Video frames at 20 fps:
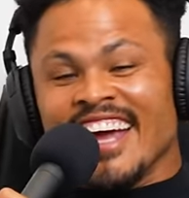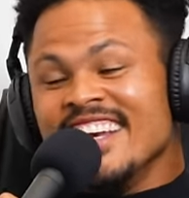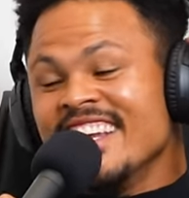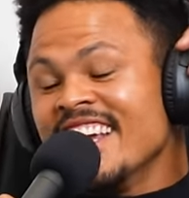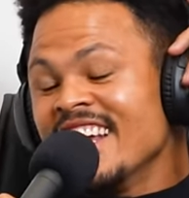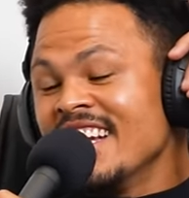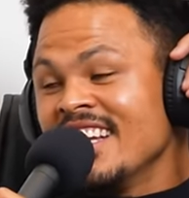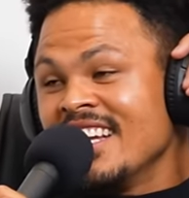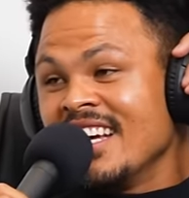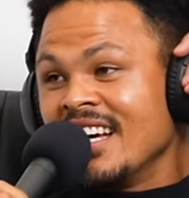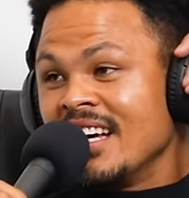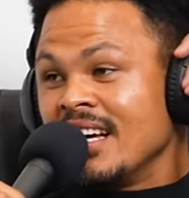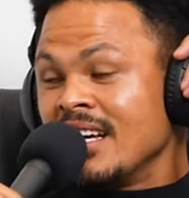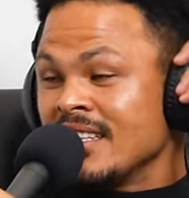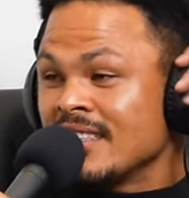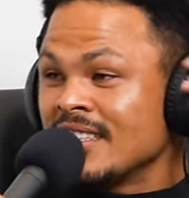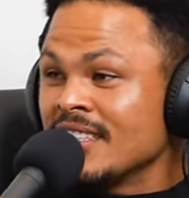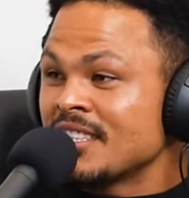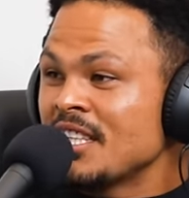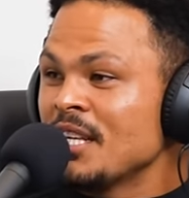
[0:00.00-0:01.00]
And then
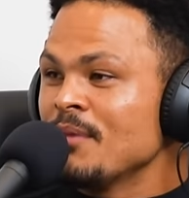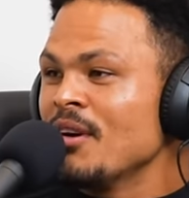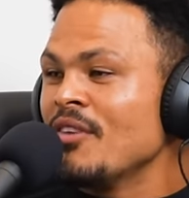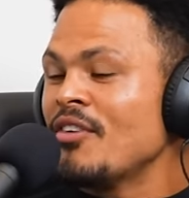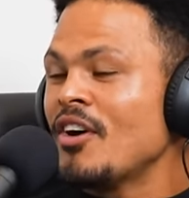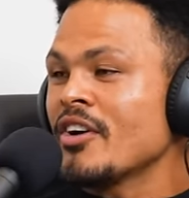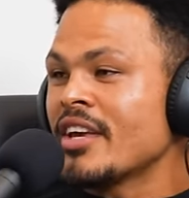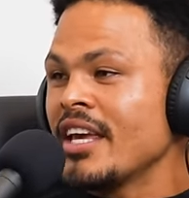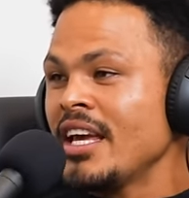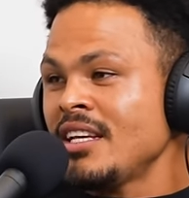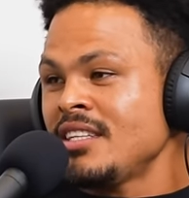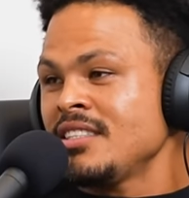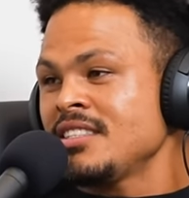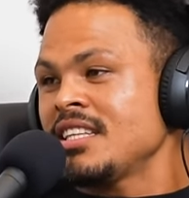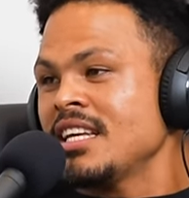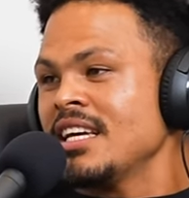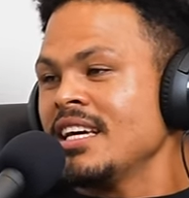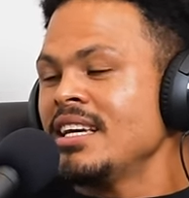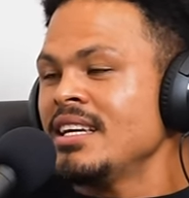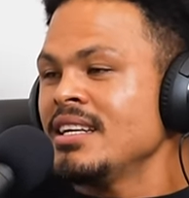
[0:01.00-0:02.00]
uh, the team of our
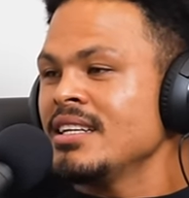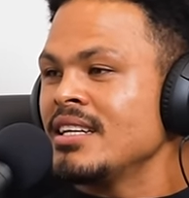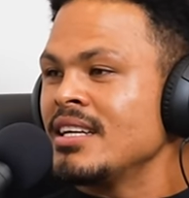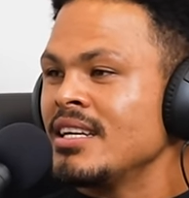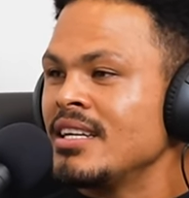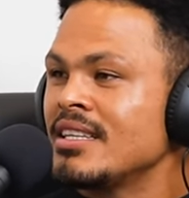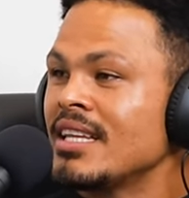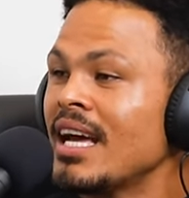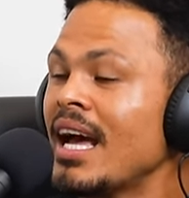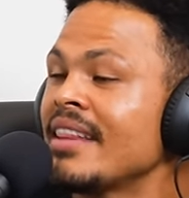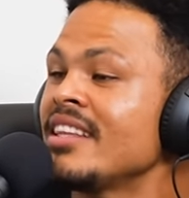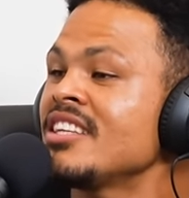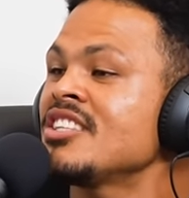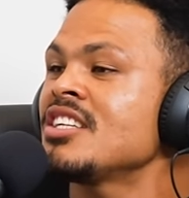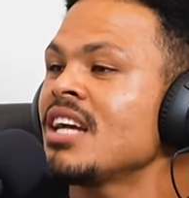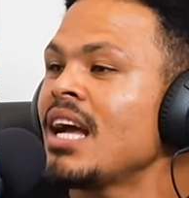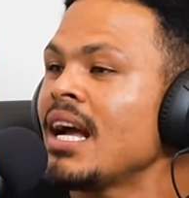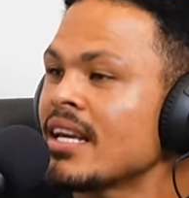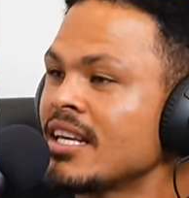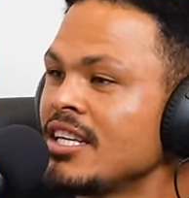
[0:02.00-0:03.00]
guest, hey, the other
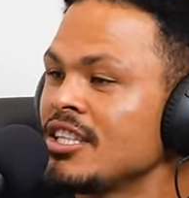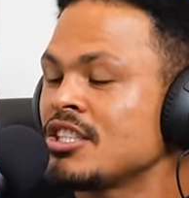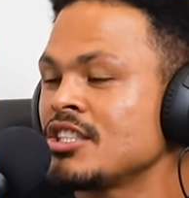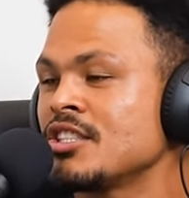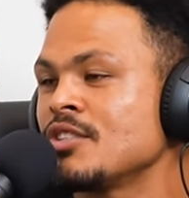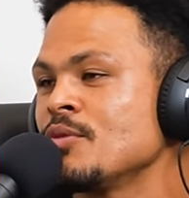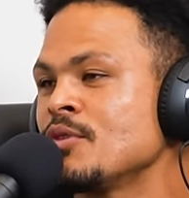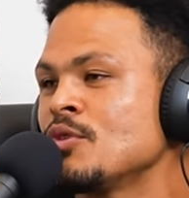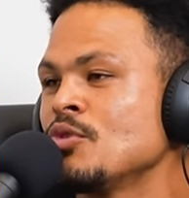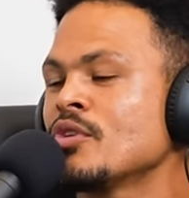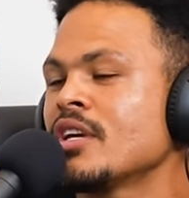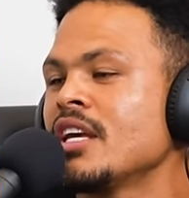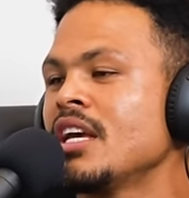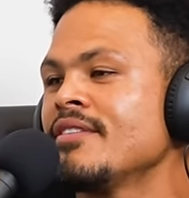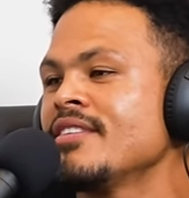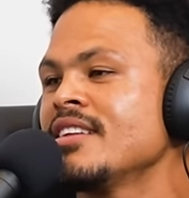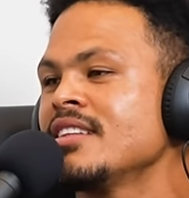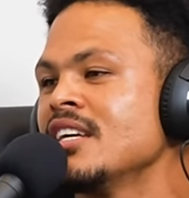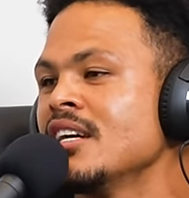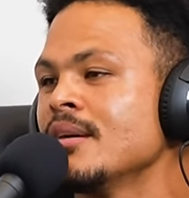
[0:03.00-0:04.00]
Sharkies. We took care
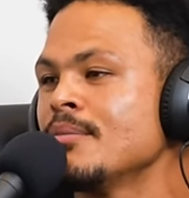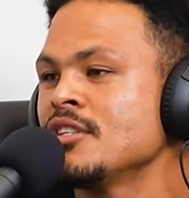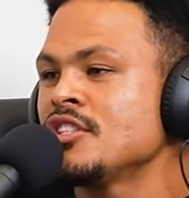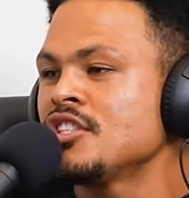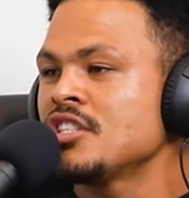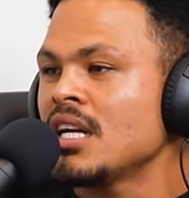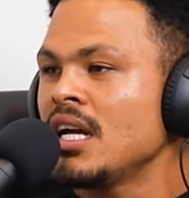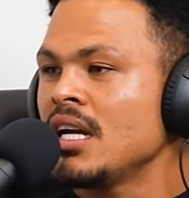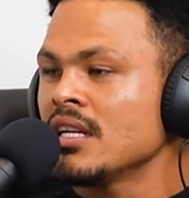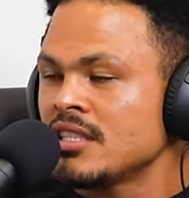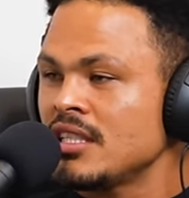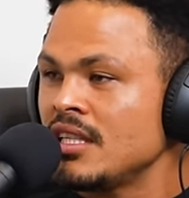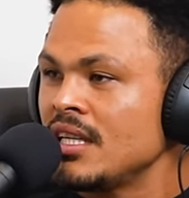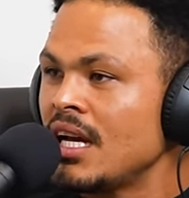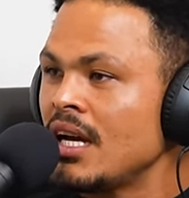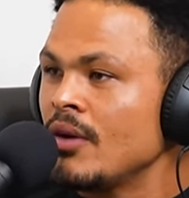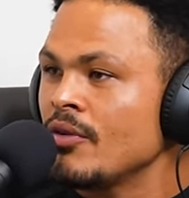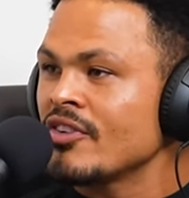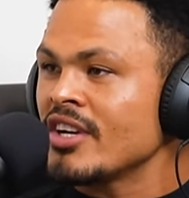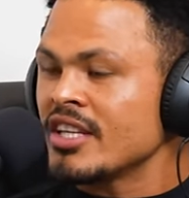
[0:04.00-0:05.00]
of the Durban Sharks, and
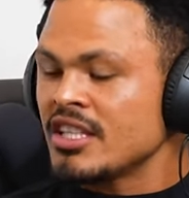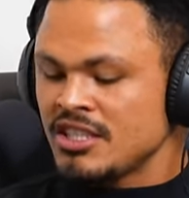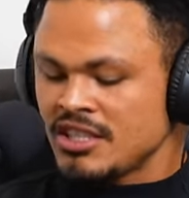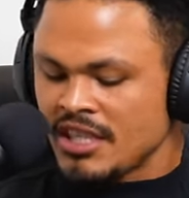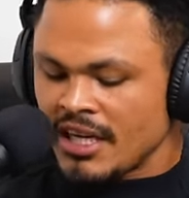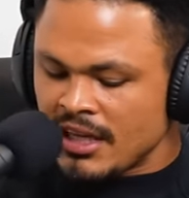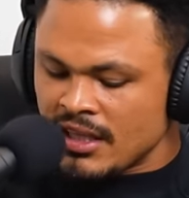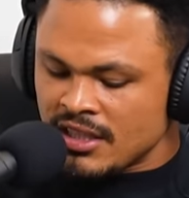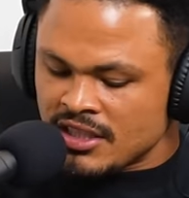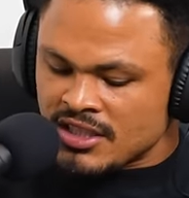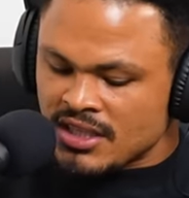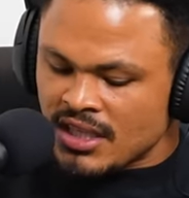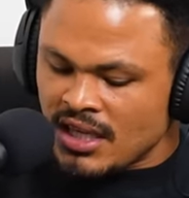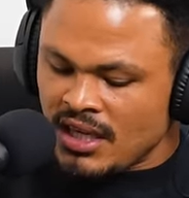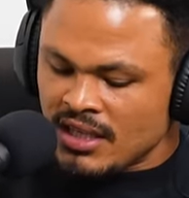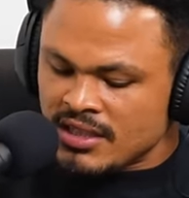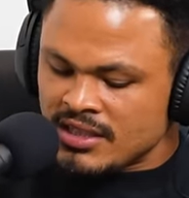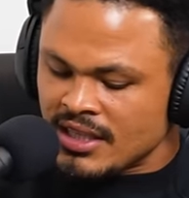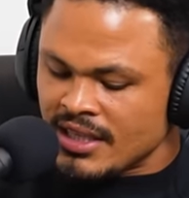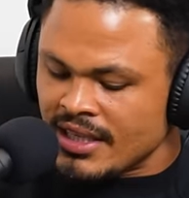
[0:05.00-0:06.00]
now we got Sale
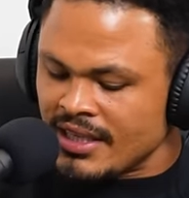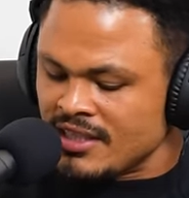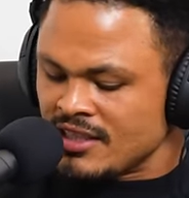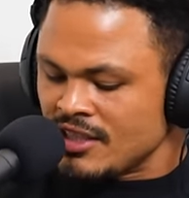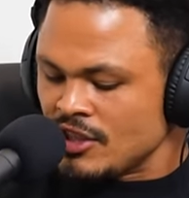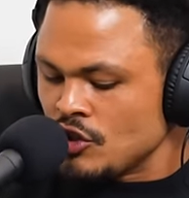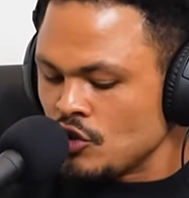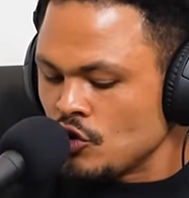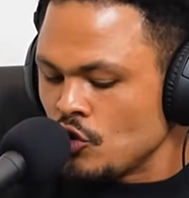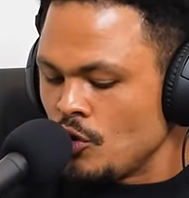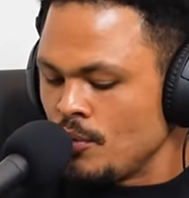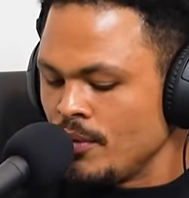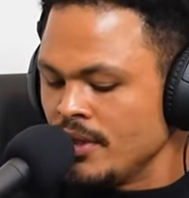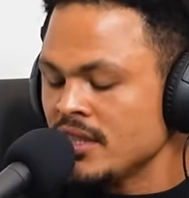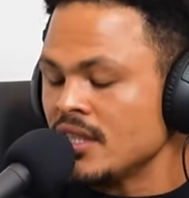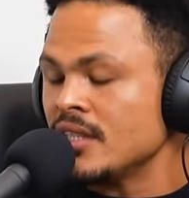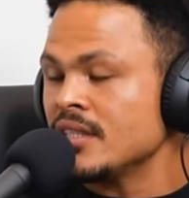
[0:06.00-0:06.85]
Sharks against the Stormers